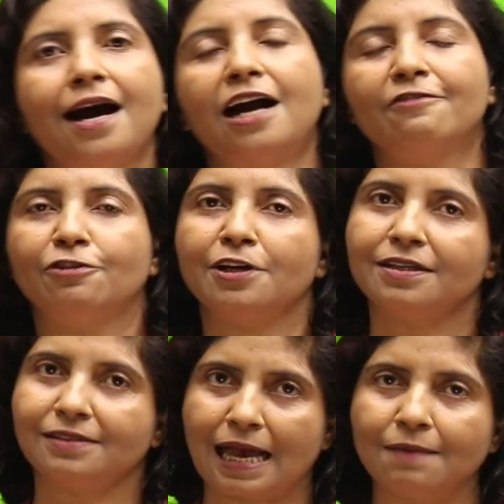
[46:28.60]
hard for your
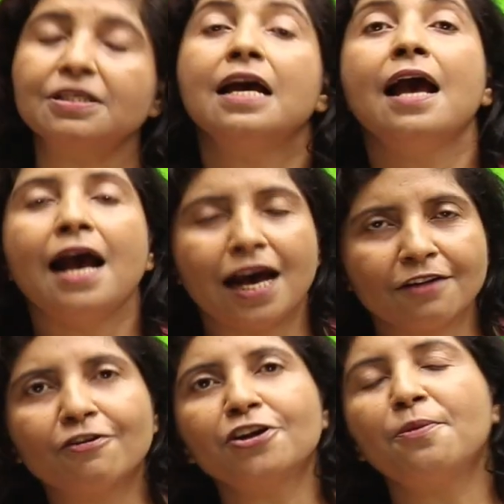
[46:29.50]
exams
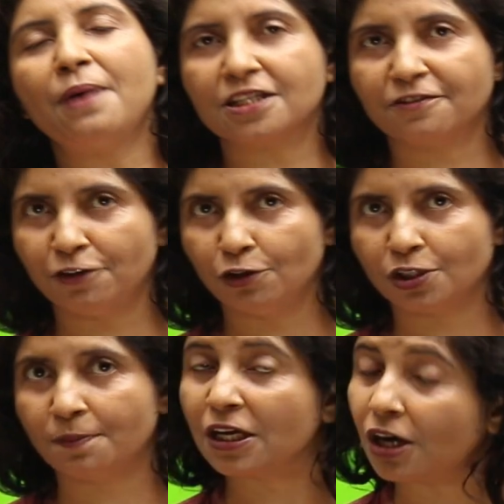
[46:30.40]
and for your better
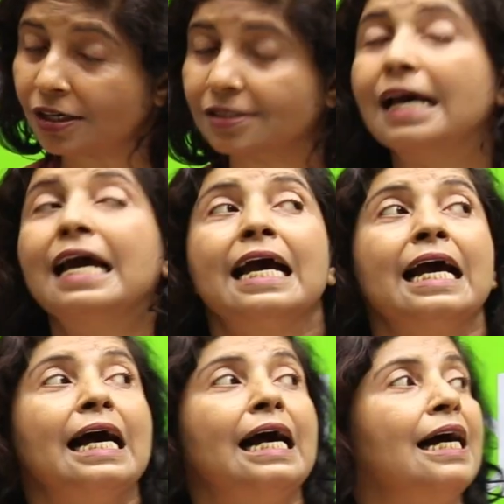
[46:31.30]
future, because
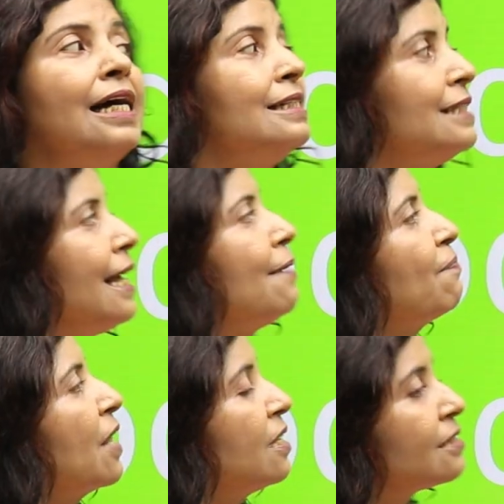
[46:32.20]

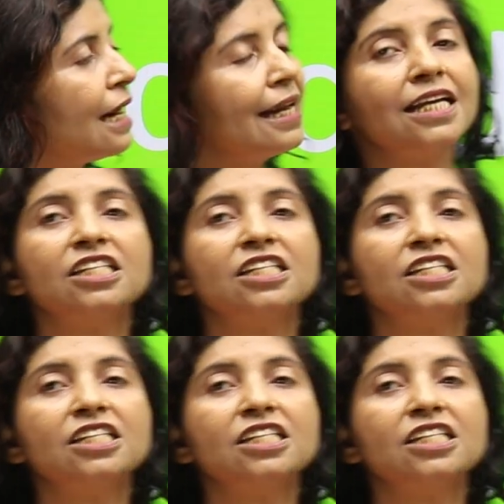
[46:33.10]
see, studying